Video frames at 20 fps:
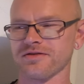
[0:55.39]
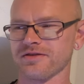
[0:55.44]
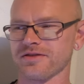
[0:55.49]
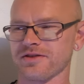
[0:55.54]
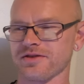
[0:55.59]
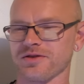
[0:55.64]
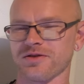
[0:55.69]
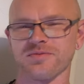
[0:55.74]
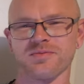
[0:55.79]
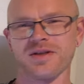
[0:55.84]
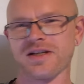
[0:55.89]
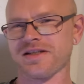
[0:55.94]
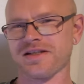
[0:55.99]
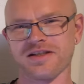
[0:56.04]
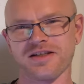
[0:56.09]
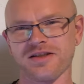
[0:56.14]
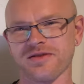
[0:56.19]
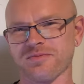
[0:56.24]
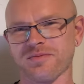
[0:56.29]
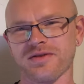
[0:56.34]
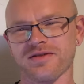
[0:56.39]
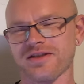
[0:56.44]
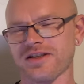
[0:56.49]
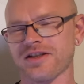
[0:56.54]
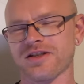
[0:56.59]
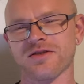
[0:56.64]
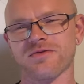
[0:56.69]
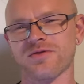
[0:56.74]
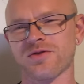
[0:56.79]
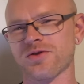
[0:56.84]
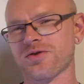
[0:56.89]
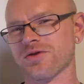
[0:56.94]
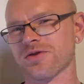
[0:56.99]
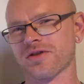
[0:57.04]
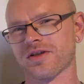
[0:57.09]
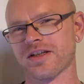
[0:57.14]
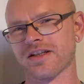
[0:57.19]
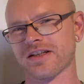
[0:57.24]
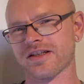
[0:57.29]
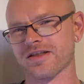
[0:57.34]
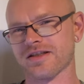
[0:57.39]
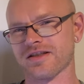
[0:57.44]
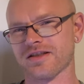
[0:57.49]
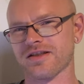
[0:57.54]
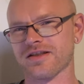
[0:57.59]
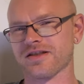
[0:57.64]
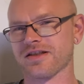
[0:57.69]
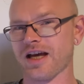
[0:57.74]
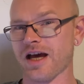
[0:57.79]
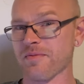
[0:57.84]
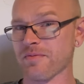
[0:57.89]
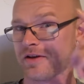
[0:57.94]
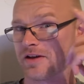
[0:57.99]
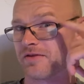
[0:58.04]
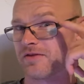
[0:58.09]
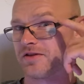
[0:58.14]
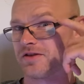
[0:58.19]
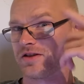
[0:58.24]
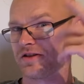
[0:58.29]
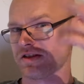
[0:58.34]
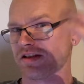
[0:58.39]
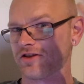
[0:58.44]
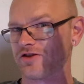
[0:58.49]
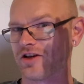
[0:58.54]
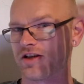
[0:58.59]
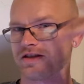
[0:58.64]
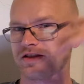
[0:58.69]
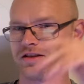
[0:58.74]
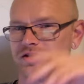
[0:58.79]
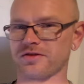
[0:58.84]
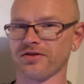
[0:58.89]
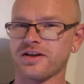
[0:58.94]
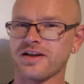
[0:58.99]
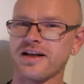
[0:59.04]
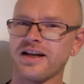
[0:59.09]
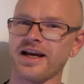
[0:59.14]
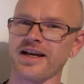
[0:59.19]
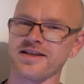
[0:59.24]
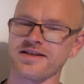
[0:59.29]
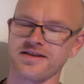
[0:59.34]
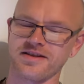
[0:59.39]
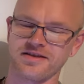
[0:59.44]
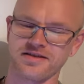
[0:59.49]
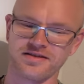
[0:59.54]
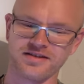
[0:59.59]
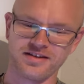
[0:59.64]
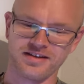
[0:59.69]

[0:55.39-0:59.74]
So basically in the future you're gonna see this camera which is adjusted to the glasses.